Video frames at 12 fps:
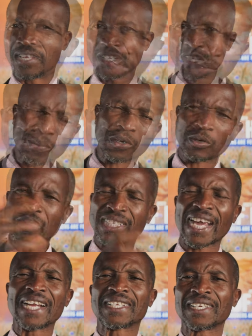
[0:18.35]
People
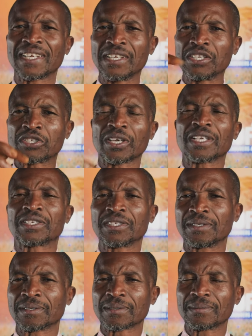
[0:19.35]
rotating in
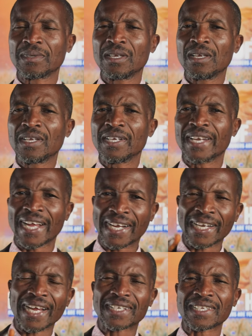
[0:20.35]
churches,
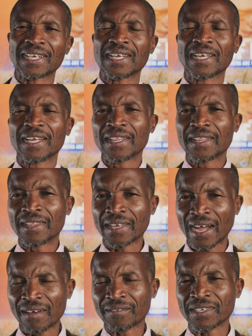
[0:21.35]
neglecting
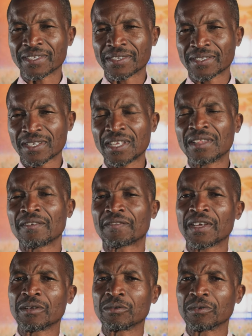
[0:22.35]
the harvest in the
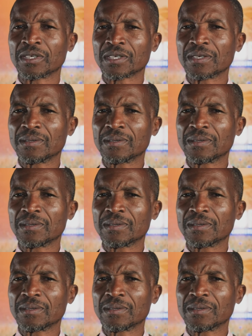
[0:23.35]
field.